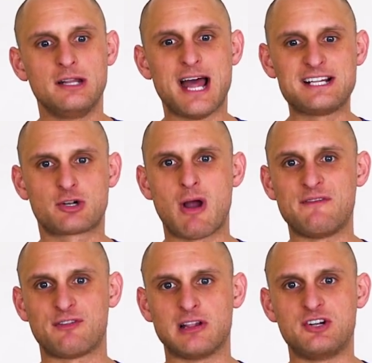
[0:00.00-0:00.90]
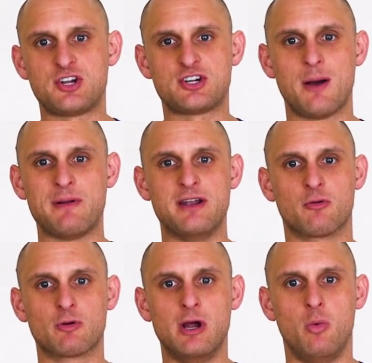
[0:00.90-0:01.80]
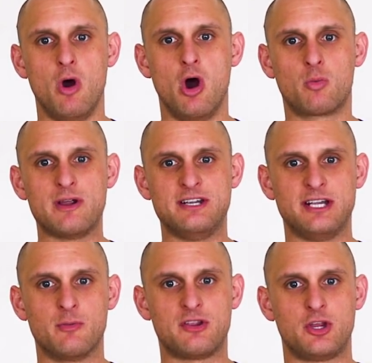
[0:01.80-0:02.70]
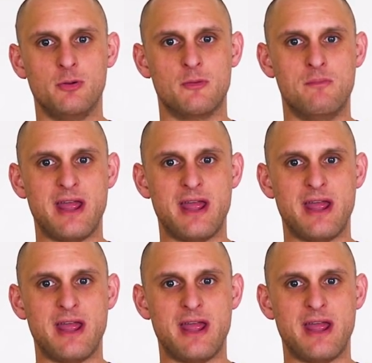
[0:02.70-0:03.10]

that's great for the literature, but in a real world where you're dealing with human